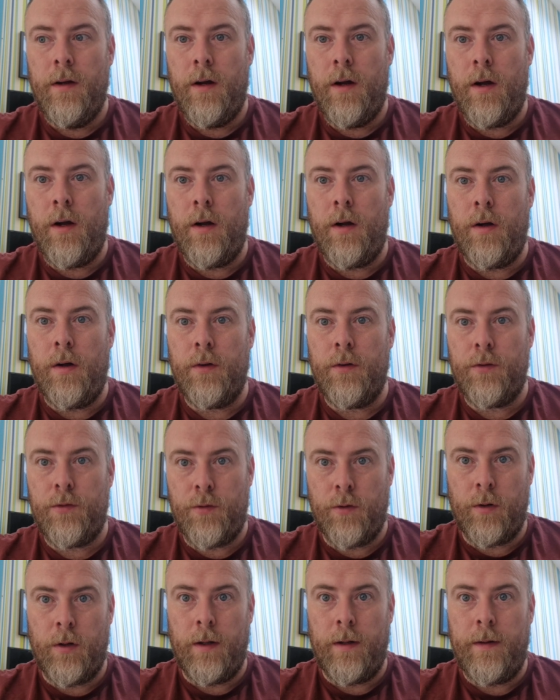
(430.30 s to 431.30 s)
are
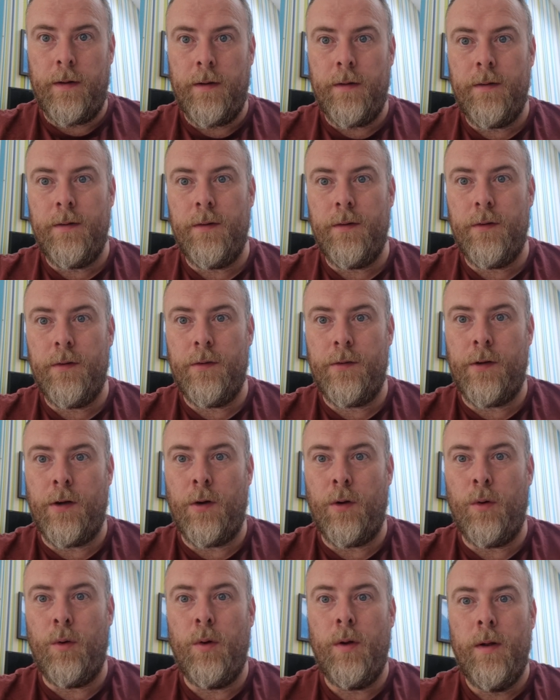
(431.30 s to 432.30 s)
struggling.
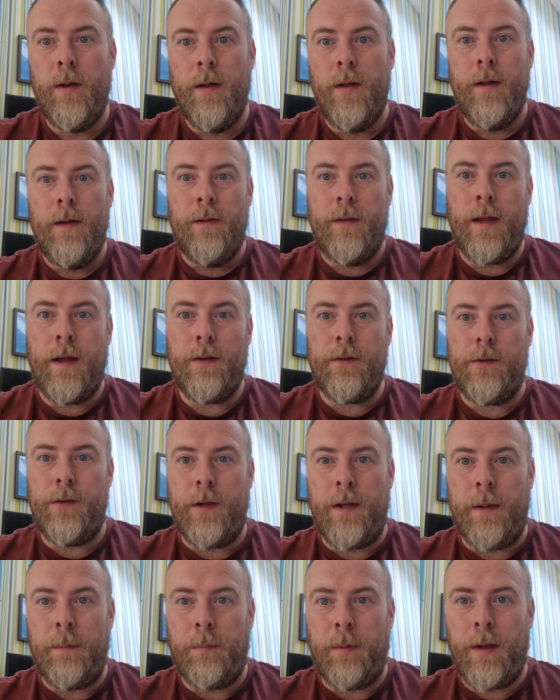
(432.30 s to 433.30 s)
So that's
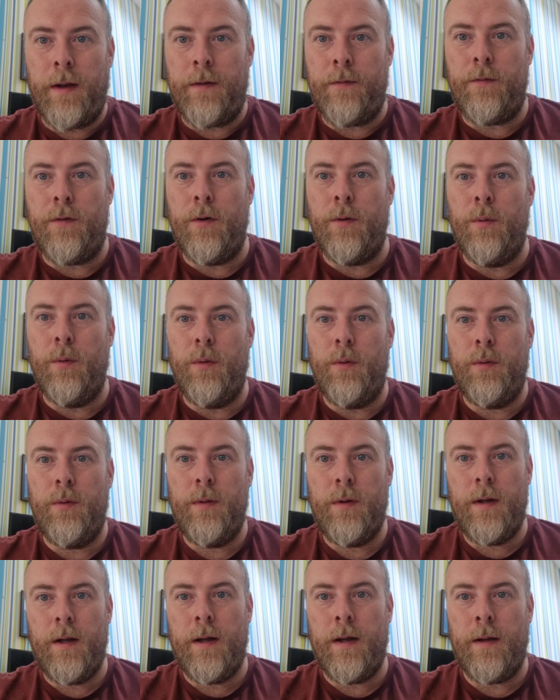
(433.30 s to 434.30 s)
the planned route.
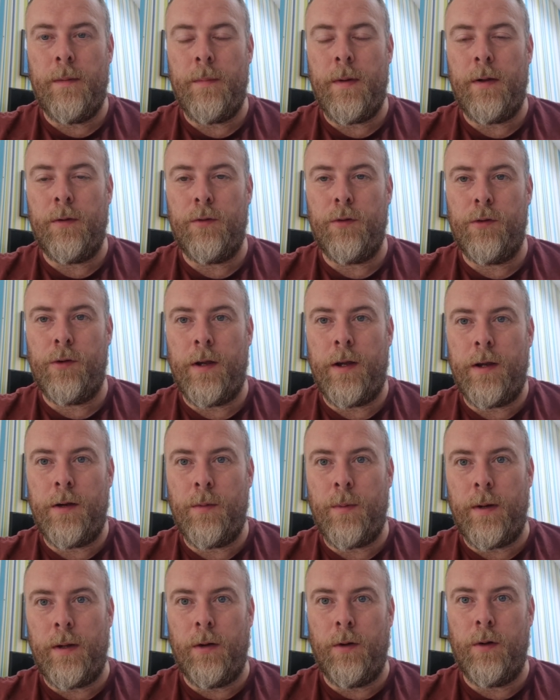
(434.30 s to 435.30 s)
I'll just give you a
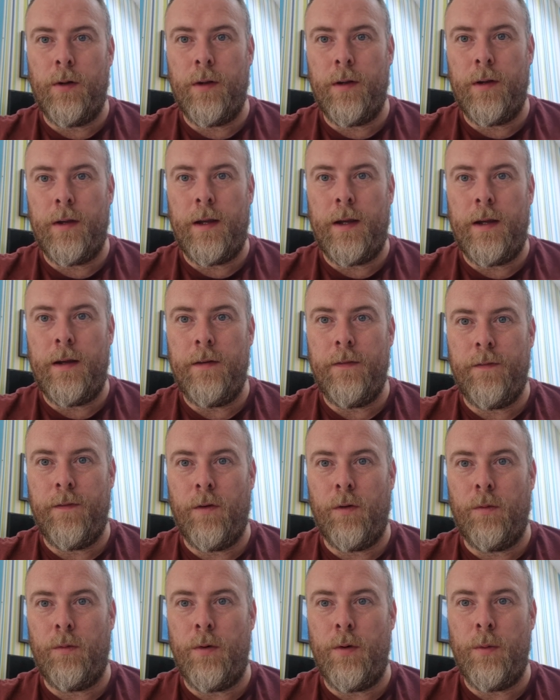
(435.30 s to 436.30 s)
quick look at the
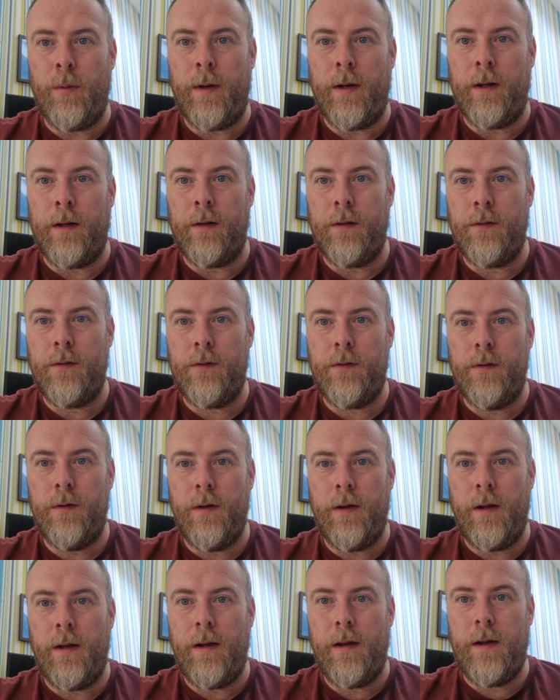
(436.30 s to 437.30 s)
full route in
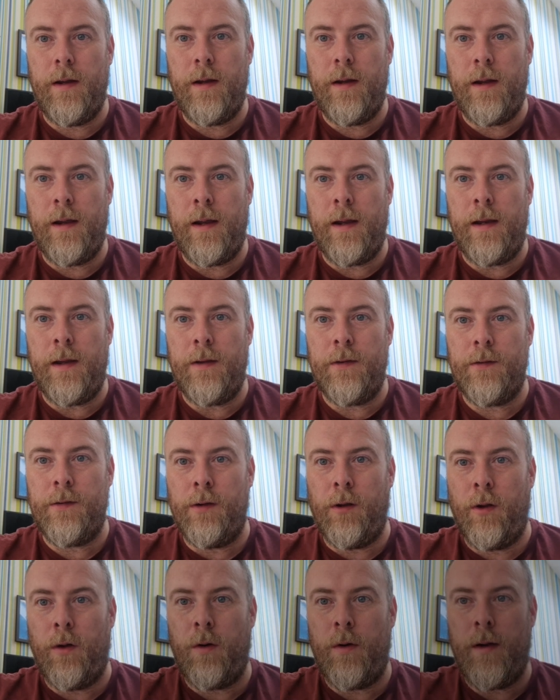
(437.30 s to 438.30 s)
its
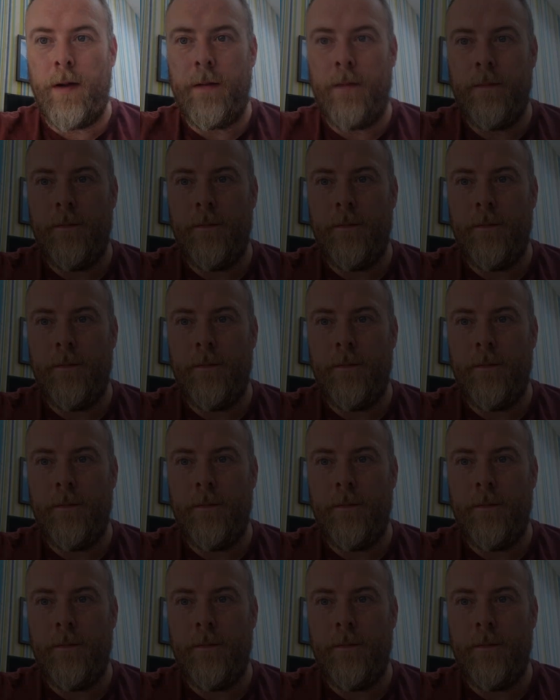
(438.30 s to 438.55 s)
glory.